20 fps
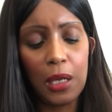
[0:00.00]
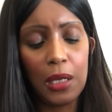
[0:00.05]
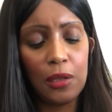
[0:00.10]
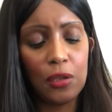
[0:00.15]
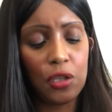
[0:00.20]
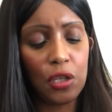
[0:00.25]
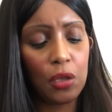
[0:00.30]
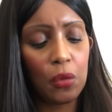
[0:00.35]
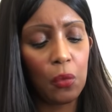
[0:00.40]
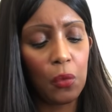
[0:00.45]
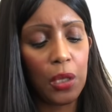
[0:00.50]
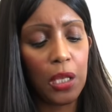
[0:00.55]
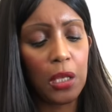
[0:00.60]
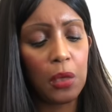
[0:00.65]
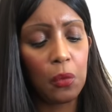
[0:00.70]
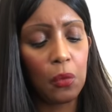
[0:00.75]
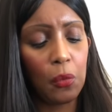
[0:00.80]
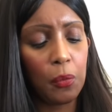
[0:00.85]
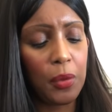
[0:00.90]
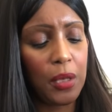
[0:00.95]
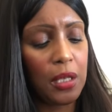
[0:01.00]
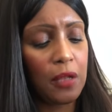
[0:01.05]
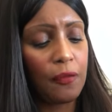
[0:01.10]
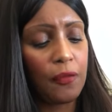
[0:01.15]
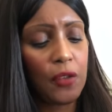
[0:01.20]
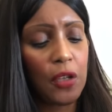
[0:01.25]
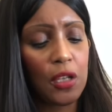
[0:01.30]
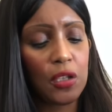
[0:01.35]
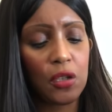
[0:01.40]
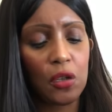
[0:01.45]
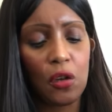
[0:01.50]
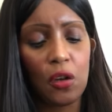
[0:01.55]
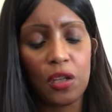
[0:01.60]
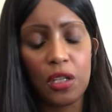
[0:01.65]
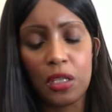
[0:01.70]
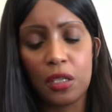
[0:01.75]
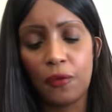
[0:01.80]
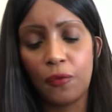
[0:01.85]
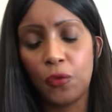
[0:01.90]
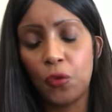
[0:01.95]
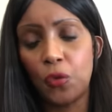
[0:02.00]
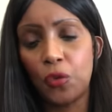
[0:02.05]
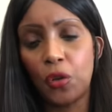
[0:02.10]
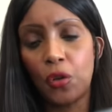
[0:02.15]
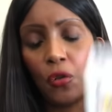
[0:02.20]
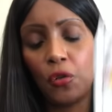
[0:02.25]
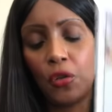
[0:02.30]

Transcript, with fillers: into the week will be the first card is the Four of